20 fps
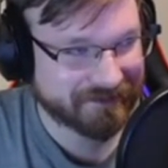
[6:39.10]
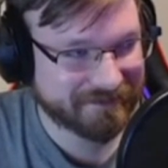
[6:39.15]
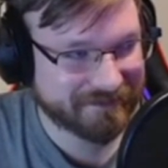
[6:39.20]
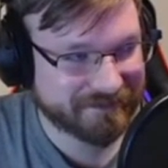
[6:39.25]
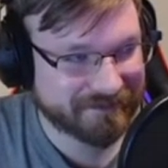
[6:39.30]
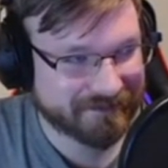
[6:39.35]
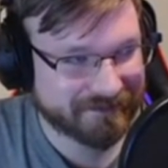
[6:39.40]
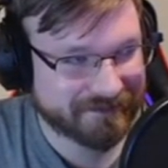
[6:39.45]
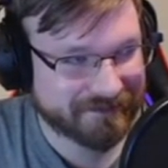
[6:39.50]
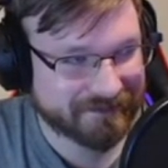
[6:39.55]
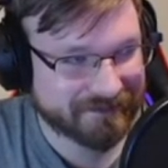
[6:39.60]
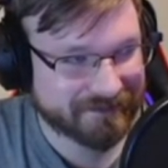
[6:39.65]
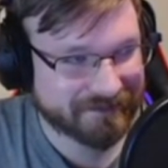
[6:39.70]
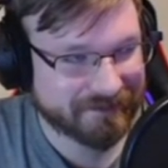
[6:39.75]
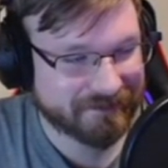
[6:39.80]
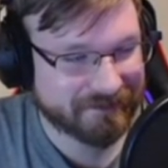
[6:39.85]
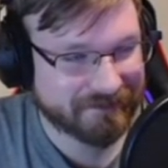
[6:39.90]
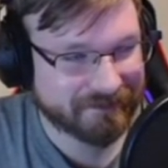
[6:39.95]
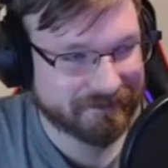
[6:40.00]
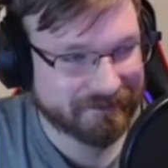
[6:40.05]

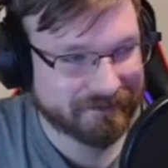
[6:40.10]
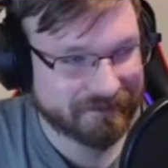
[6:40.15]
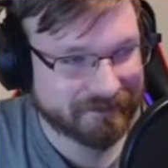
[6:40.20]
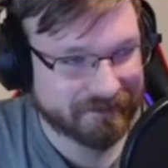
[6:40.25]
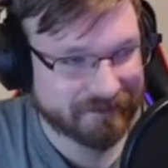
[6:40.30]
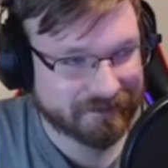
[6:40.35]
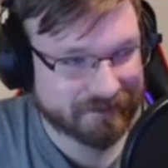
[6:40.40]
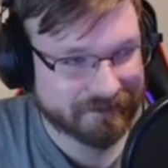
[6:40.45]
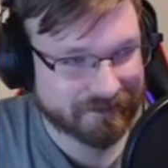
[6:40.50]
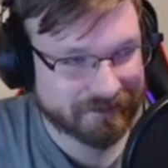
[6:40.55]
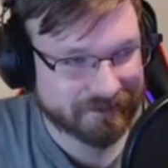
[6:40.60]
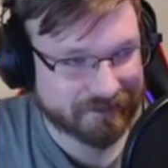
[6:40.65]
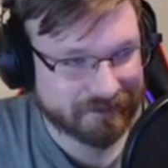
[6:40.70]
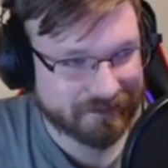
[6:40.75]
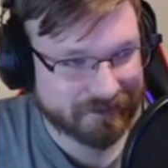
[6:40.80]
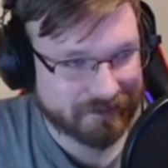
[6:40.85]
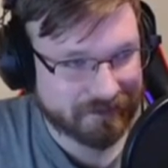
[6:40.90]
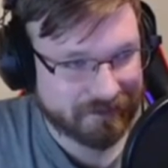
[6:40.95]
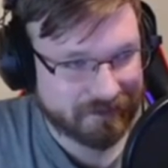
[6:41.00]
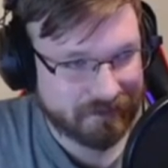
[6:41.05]

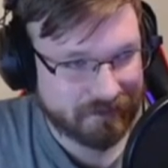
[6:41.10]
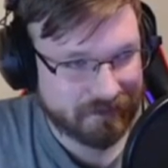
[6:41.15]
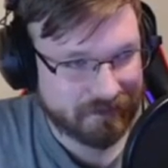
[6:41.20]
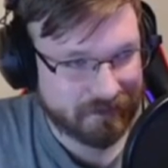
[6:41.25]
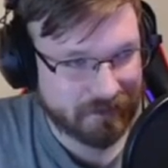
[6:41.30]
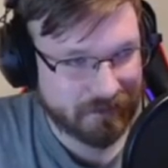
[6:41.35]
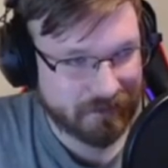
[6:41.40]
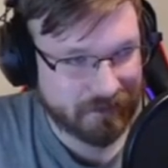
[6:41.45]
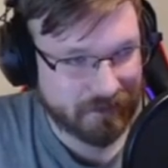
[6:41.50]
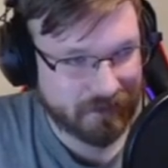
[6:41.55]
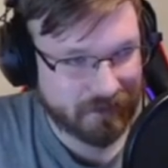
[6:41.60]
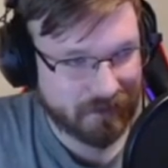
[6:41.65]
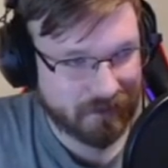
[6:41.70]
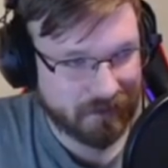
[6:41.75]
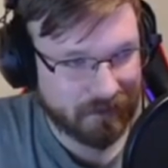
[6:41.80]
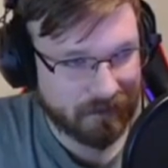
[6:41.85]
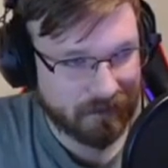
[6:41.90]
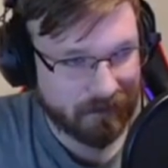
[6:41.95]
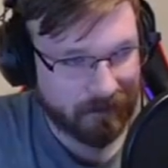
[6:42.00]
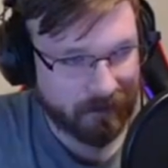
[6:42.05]

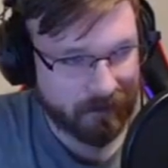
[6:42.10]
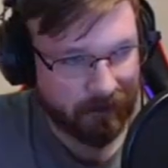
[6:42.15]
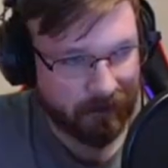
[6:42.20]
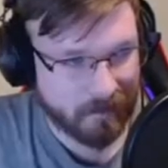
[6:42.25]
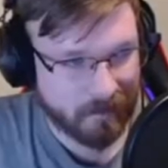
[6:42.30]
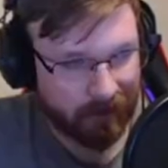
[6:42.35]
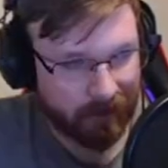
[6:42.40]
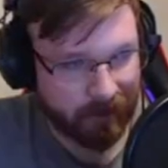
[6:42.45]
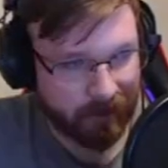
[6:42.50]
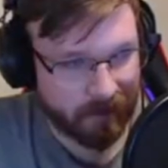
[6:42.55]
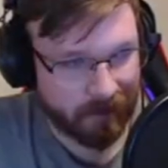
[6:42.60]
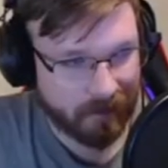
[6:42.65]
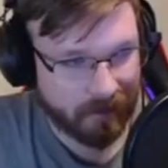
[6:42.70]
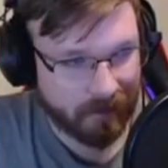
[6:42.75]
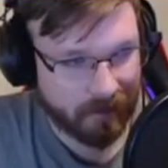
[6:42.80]
Nothing is said.